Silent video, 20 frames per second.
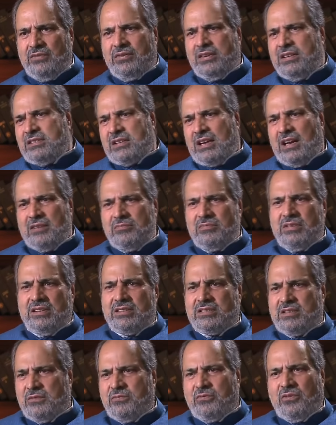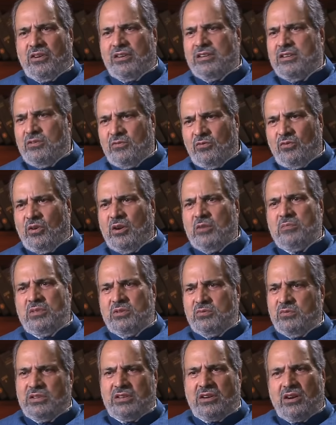Every time there is a foreign
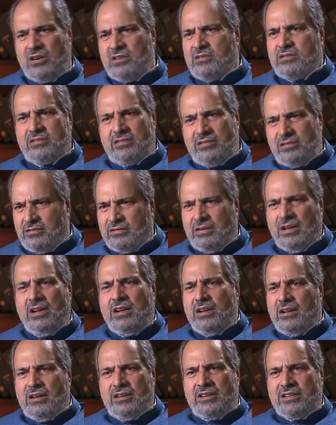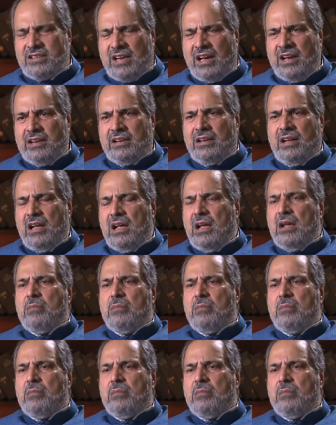involvement, we can't uh, resign.